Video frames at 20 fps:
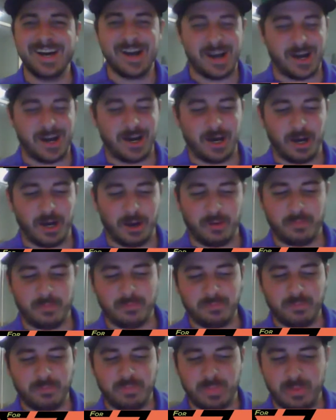
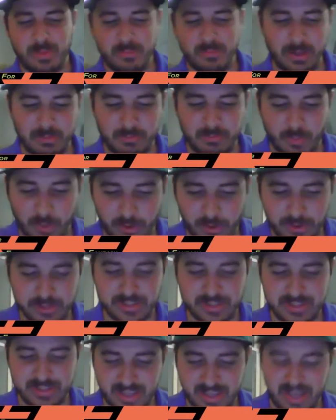But
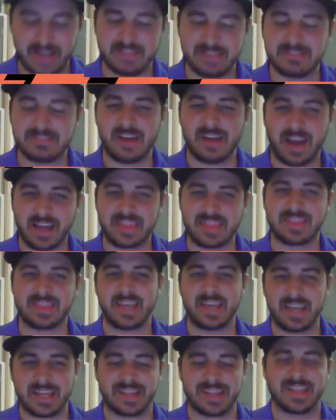Bulls, yes, I
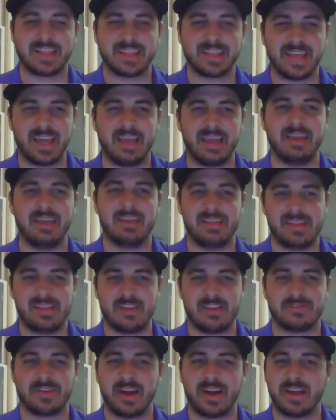think that
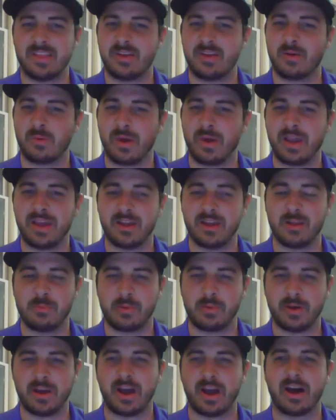they find their way into the
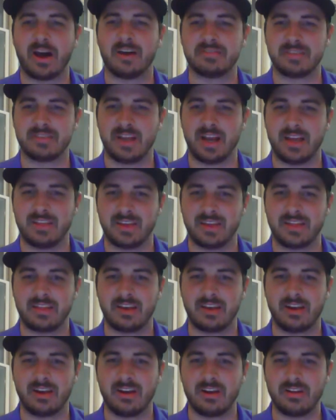playoffs, and I think
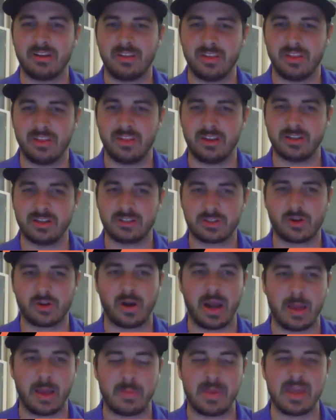they're
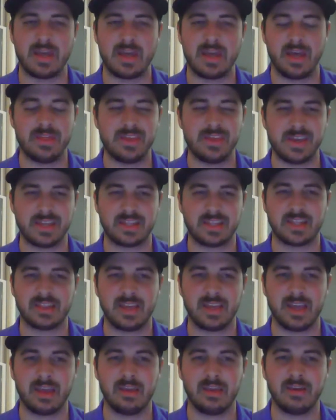scrappy, and I think that
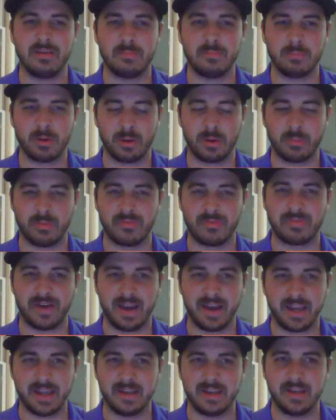they put up a
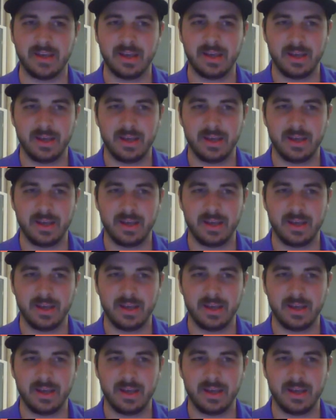fight.